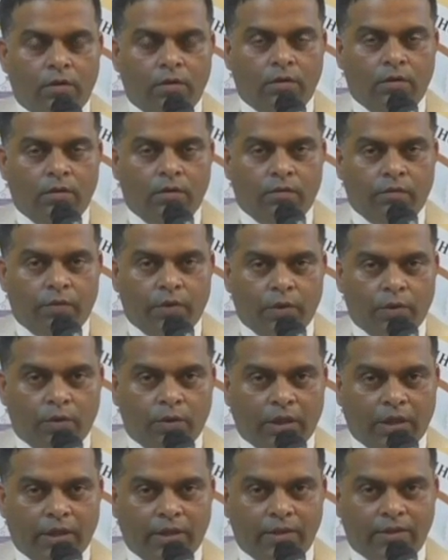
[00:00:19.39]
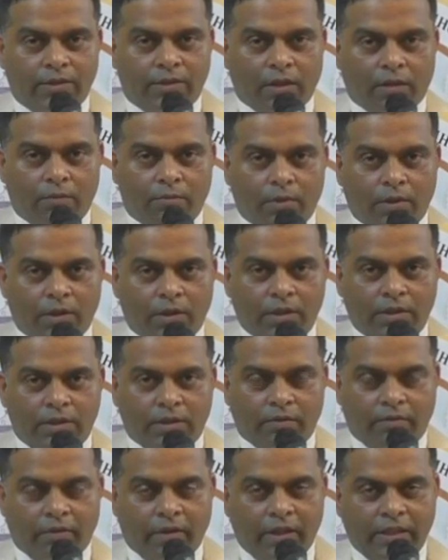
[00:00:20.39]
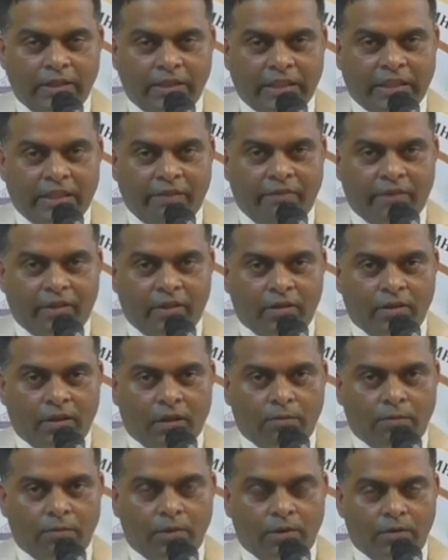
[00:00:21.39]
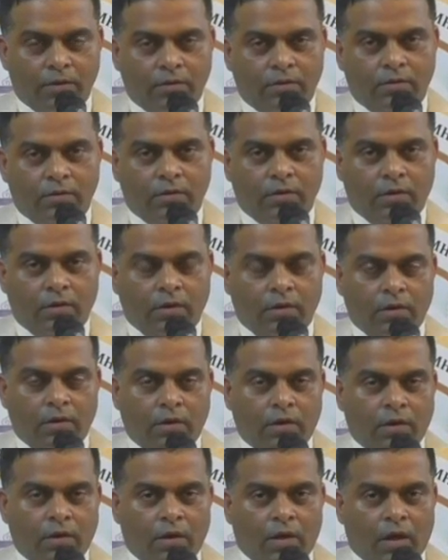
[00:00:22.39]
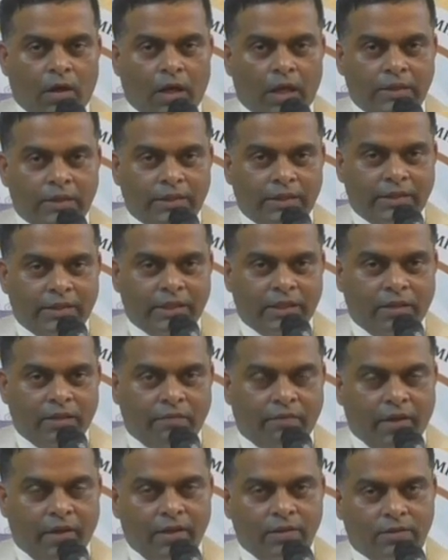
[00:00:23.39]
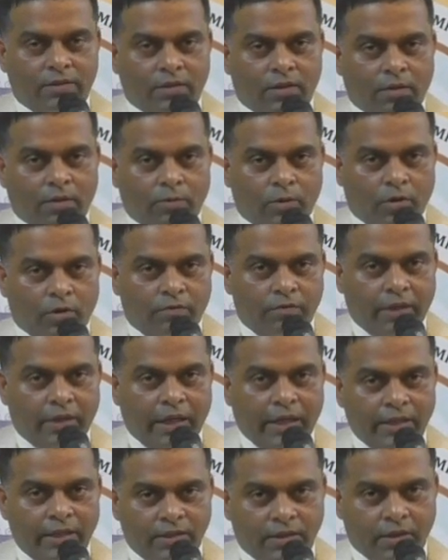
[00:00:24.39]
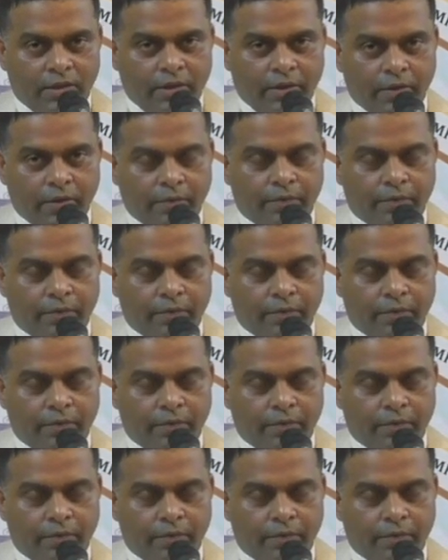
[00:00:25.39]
We know that this number is a very significant number as it signifies the number of days in the year.